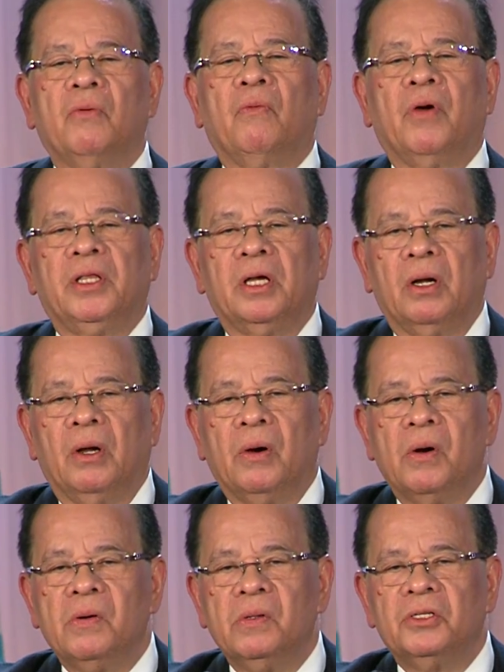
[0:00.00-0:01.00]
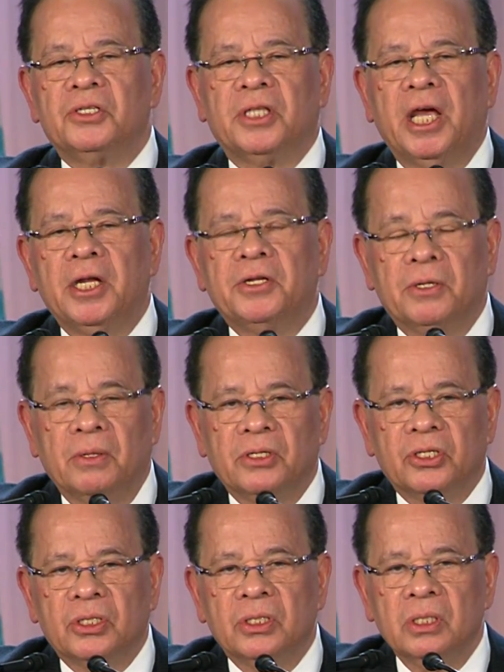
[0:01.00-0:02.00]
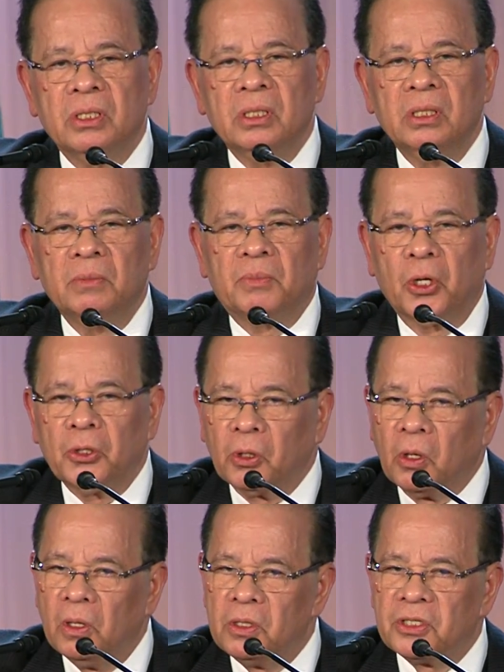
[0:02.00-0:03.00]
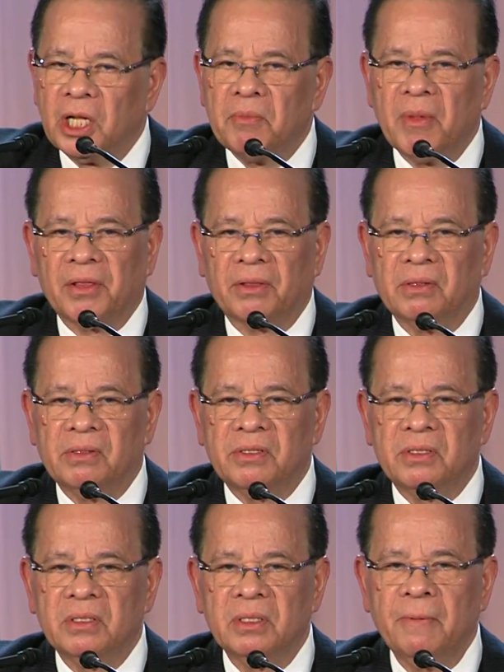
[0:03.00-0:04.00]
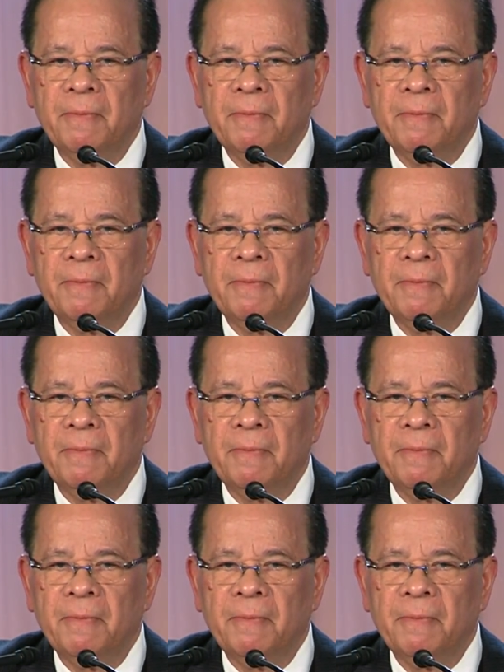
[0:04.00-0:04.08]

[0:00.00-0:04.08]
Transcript: with their own statutes, protocols, and methods.